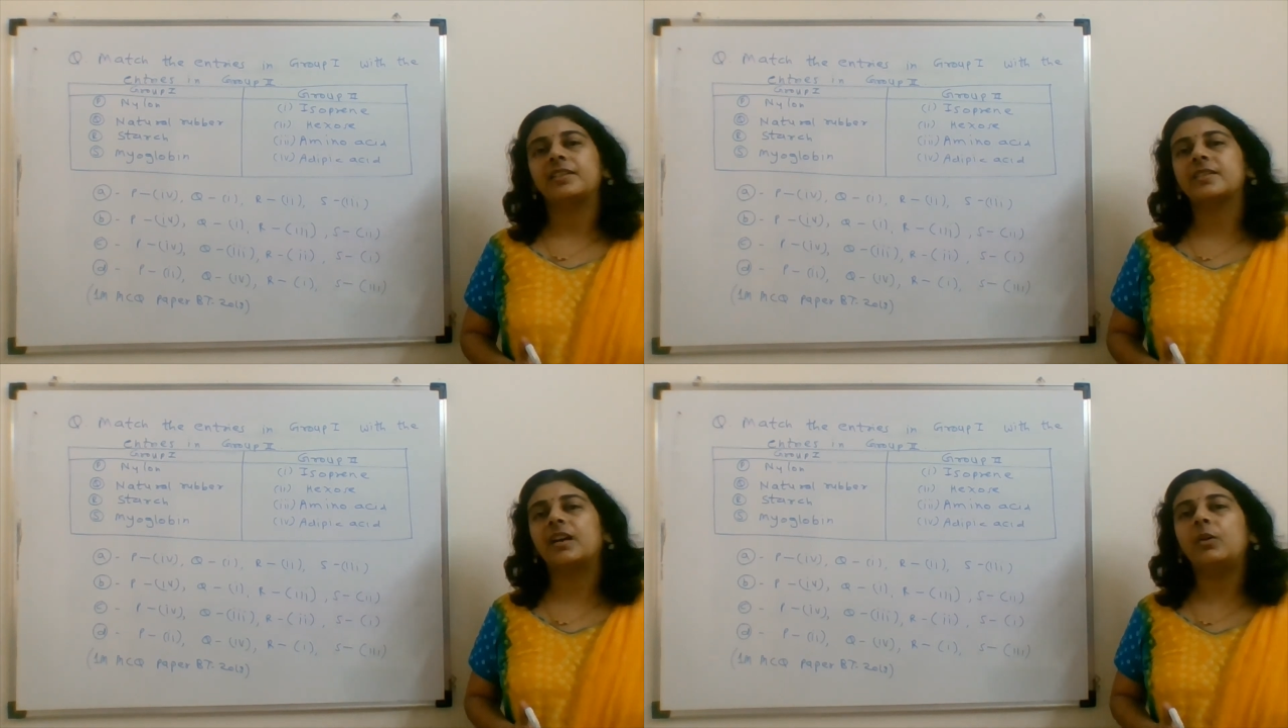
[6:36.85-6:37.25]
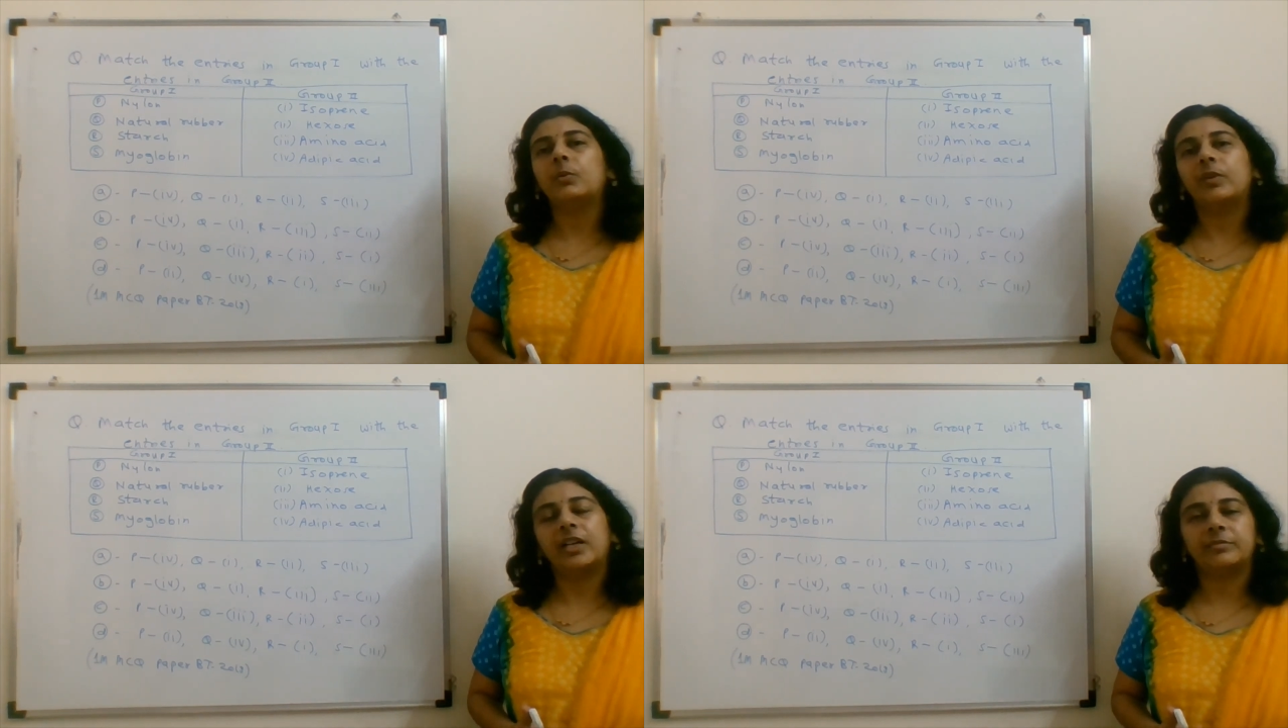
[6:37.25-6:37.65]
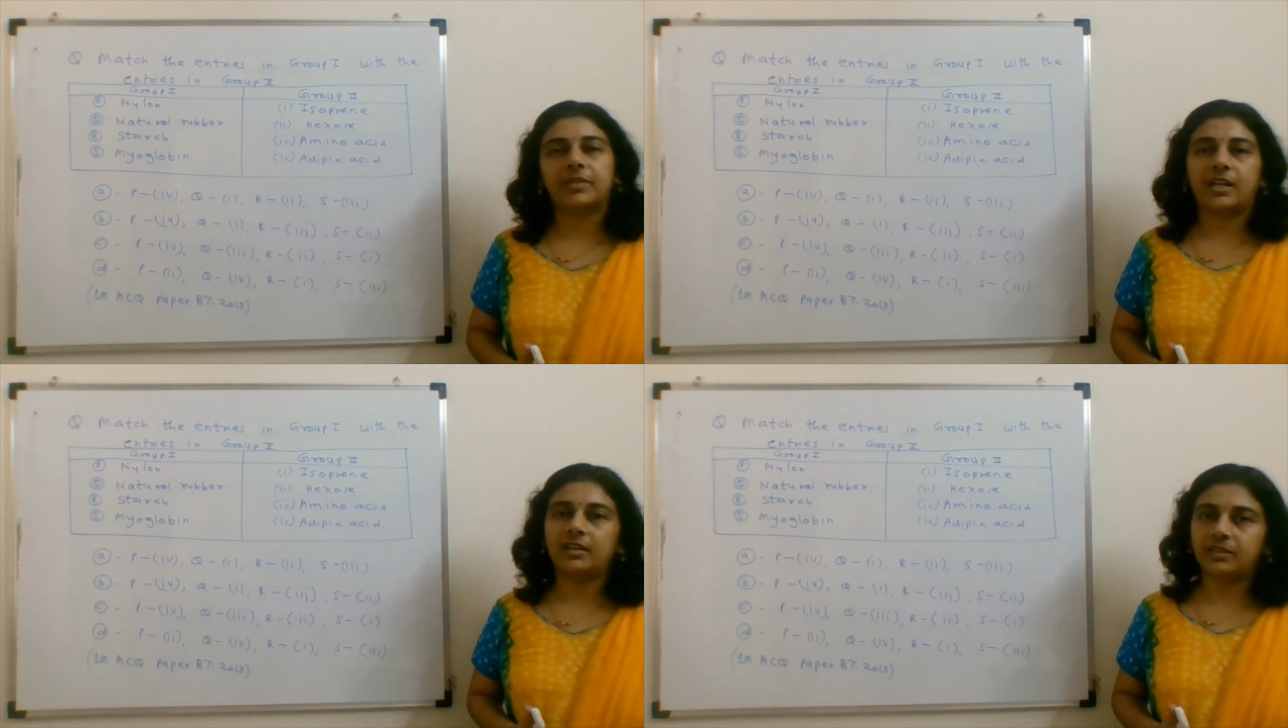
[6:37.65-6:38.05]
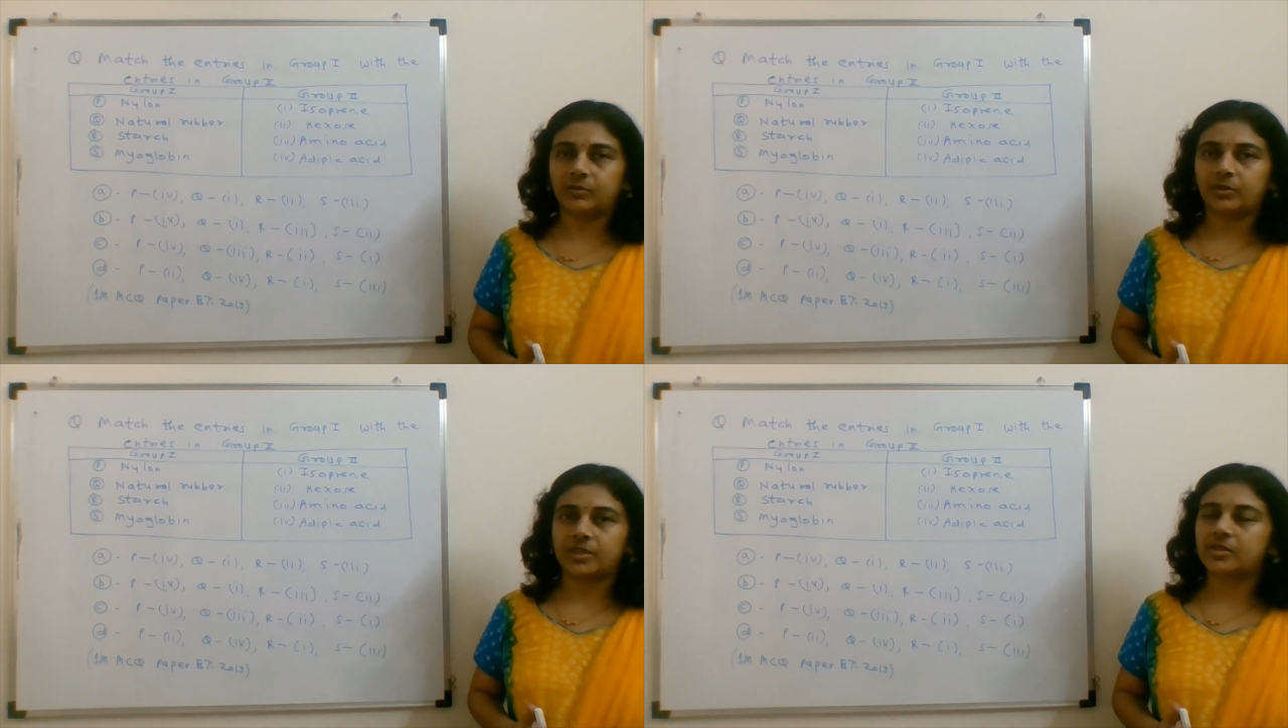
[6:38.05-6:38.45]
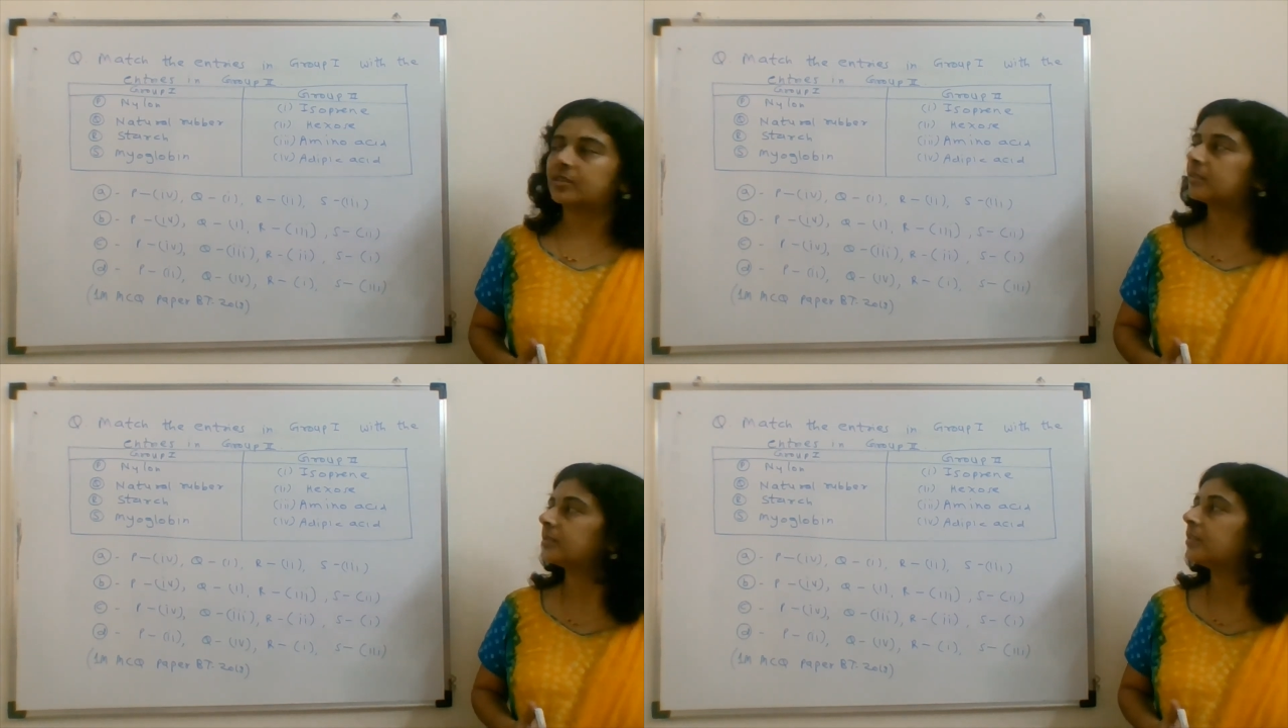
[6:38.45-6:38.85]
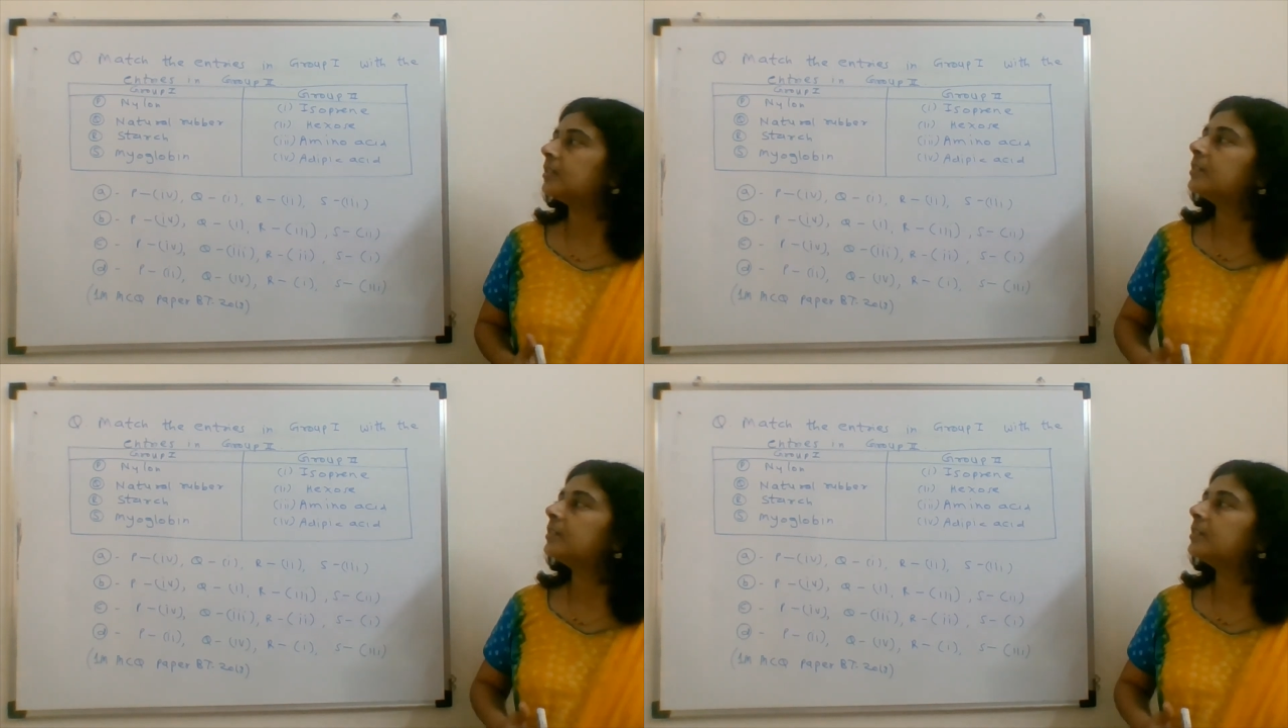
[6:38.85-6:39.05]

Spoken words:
It's a 1 mark question.